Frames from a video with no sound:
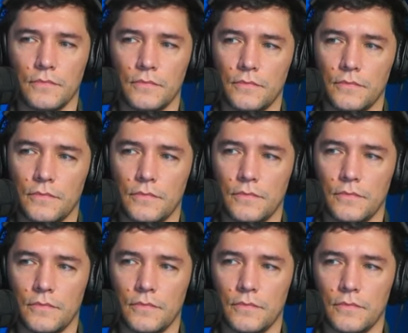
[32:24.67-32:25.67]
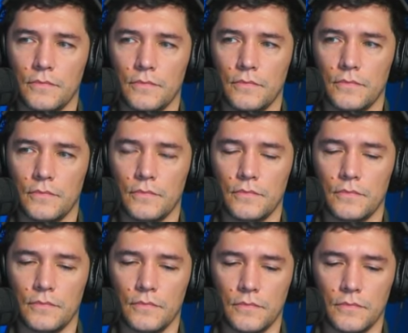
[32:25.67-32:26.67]

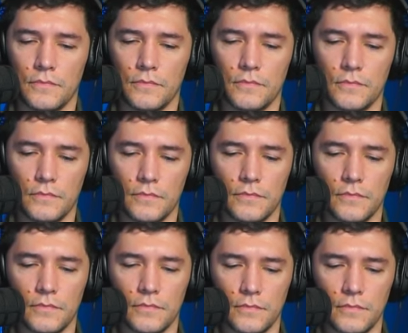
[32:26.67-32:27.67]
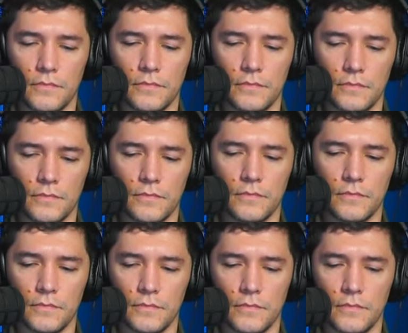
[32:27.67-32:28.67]

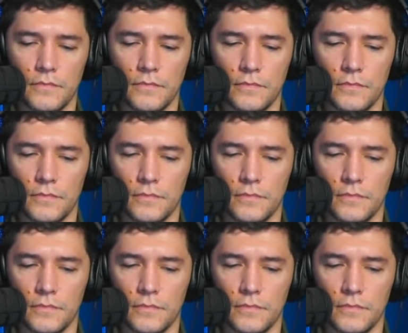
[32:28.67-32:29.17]
(not speaking)